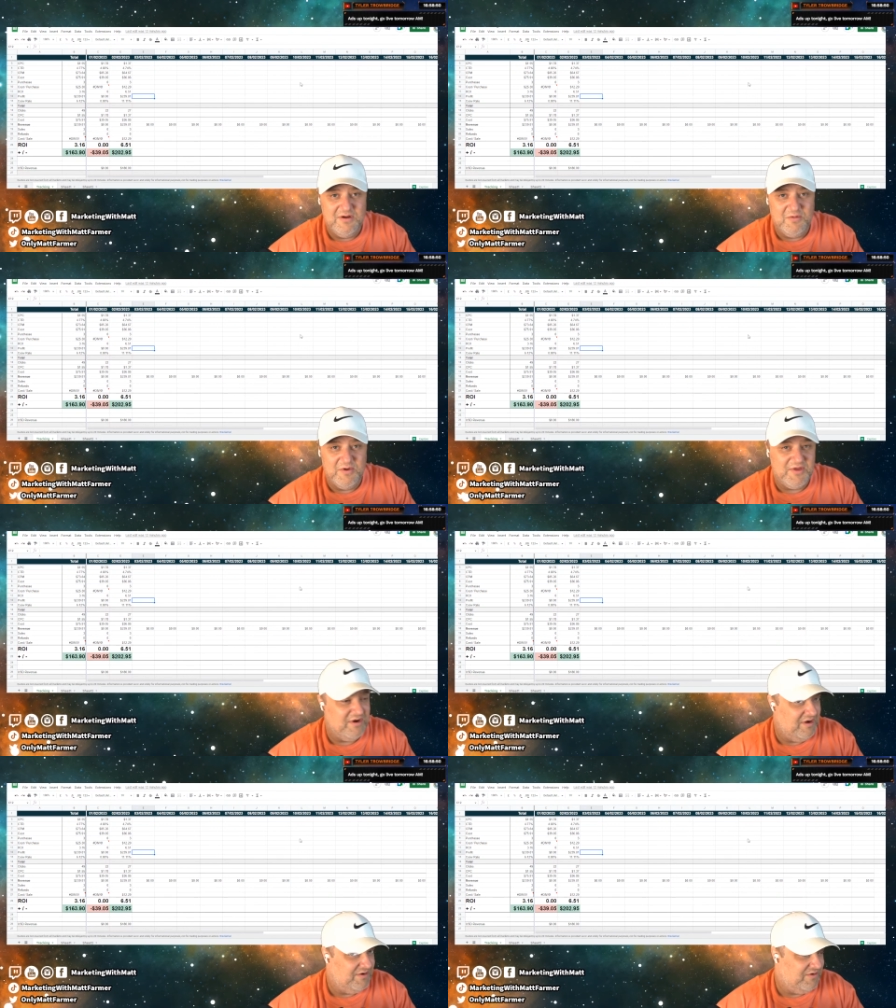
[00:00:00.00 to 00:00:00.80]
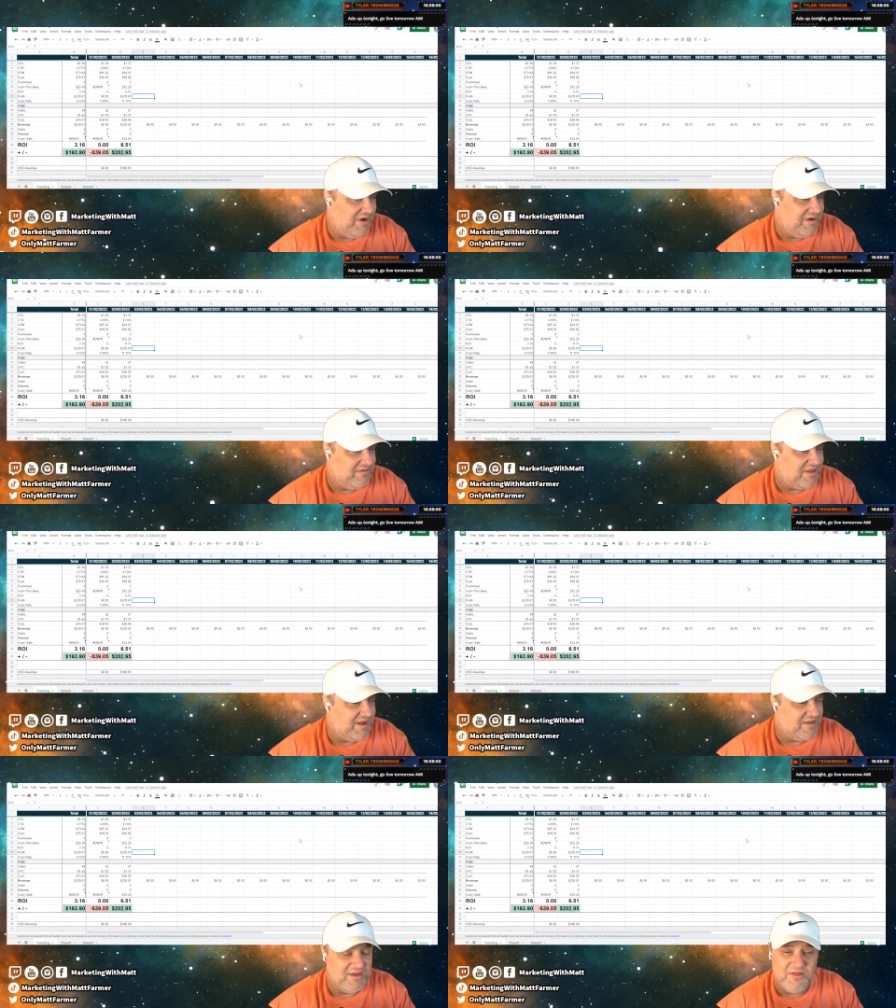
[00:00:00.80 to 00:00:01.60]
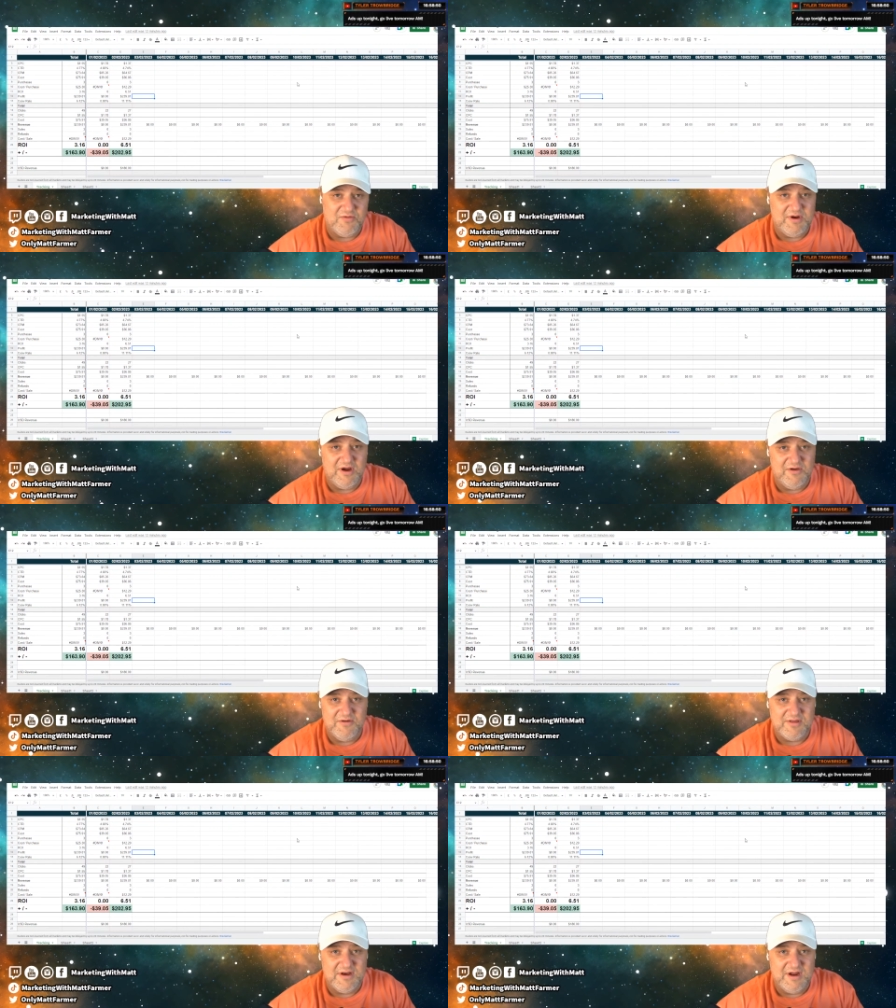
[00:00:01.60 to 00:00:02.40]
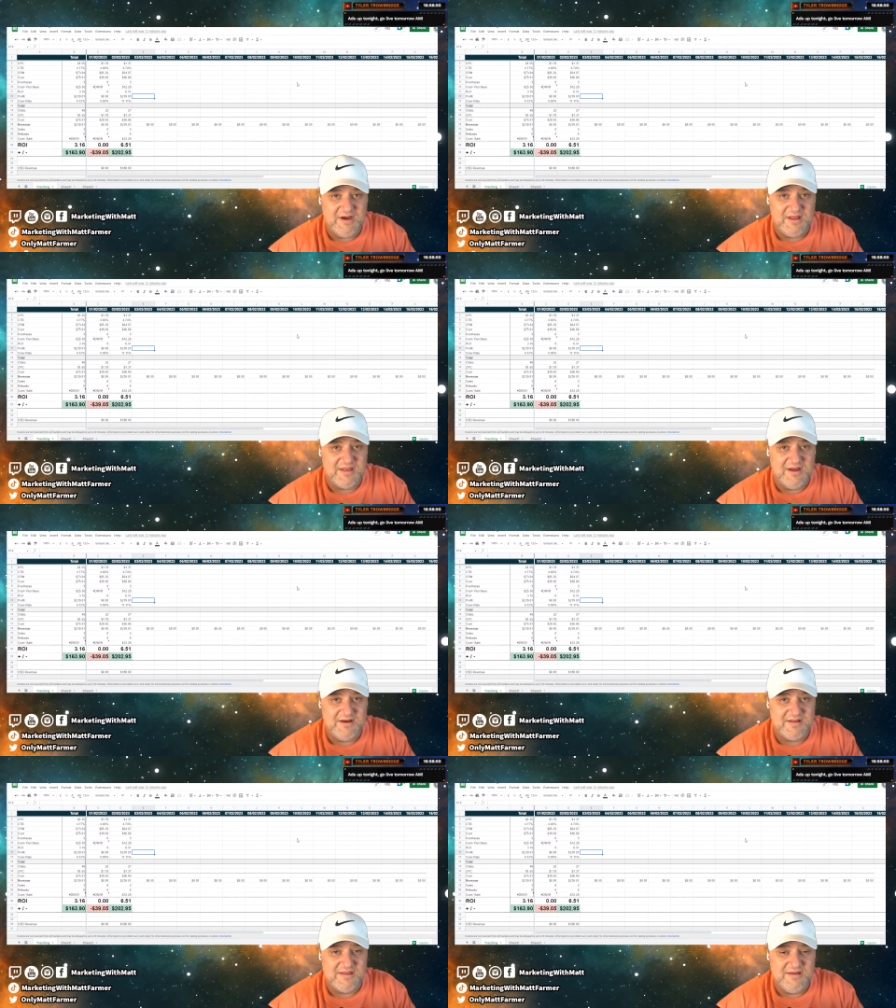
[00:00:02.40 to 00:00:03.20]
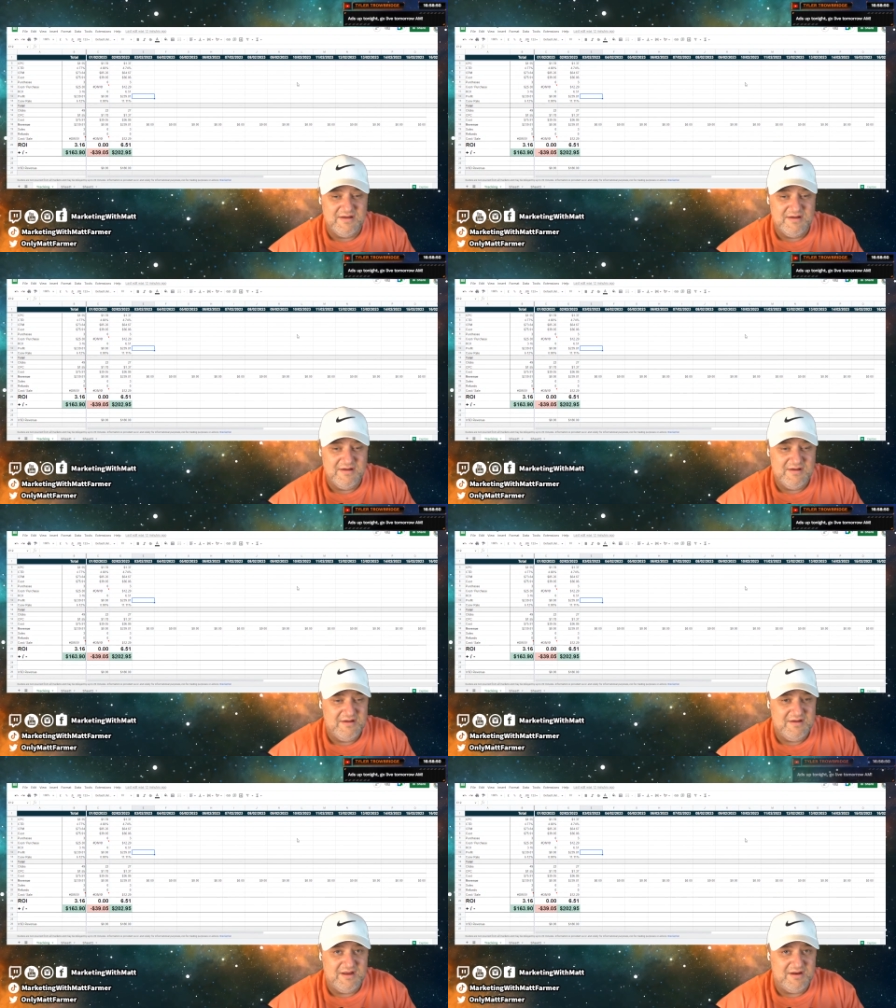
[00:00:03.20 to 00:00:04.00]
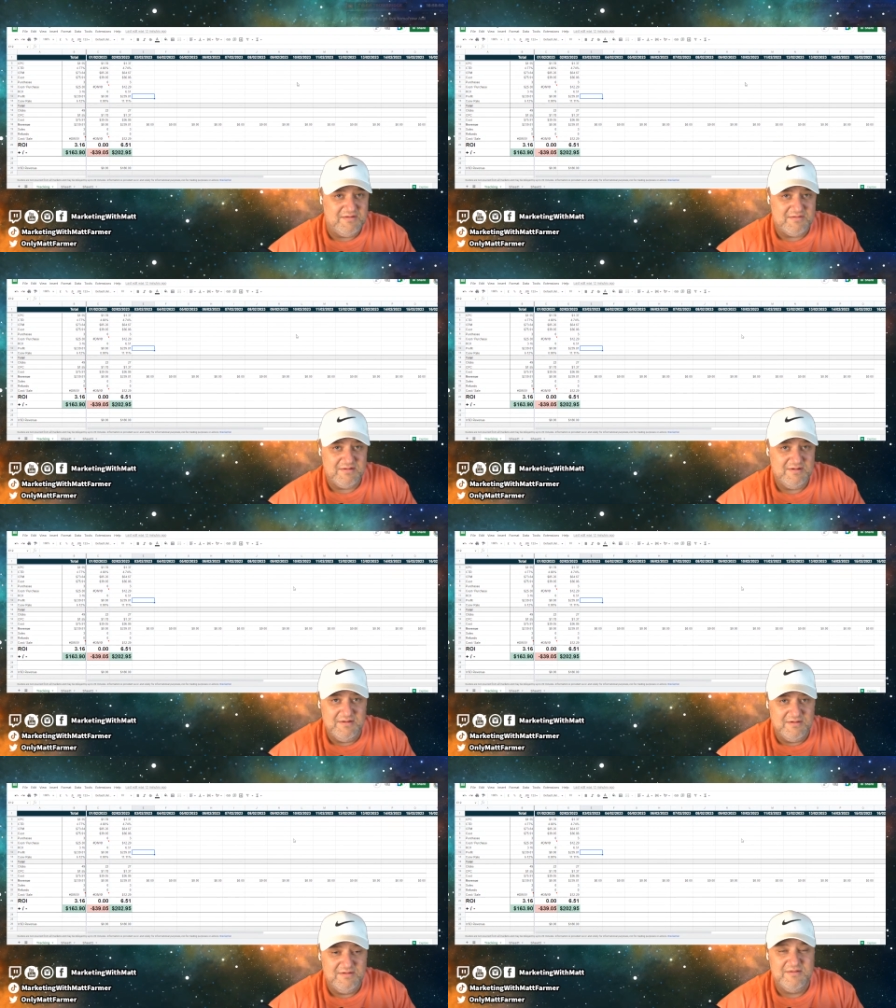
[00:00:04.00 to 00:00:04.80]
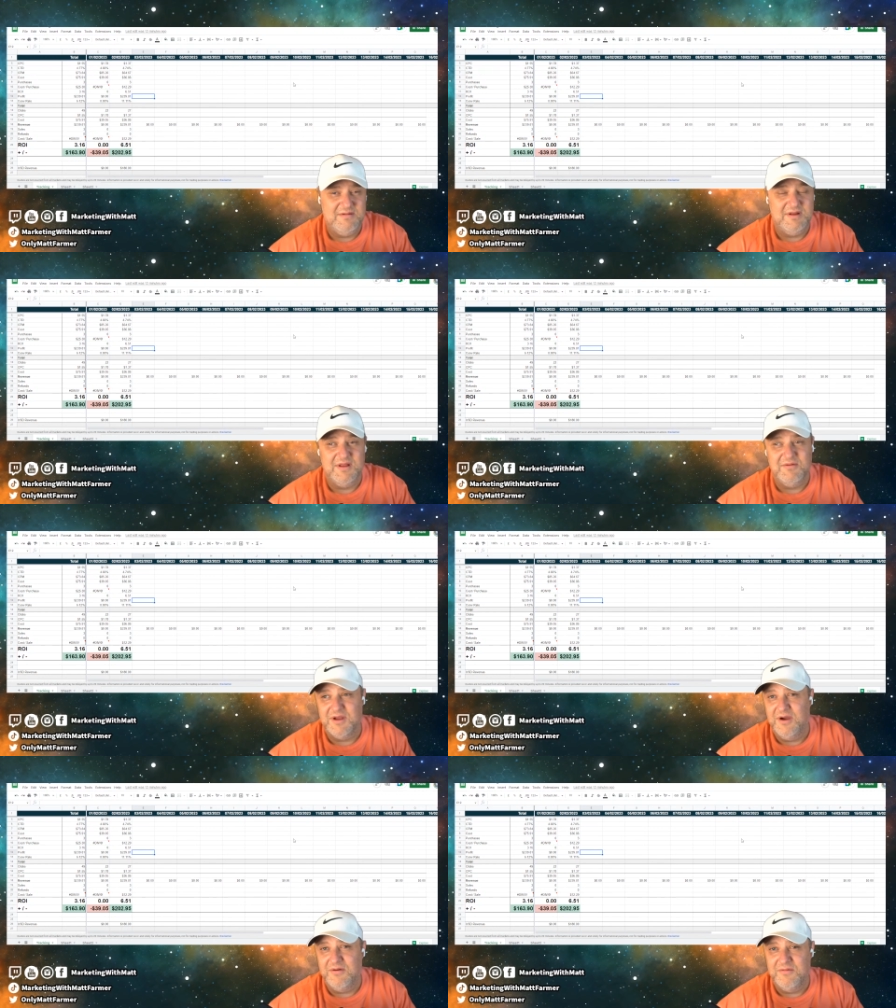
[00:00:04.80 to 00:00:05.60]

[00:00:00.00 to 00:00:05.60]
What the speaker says: with our $163.90, and there we go.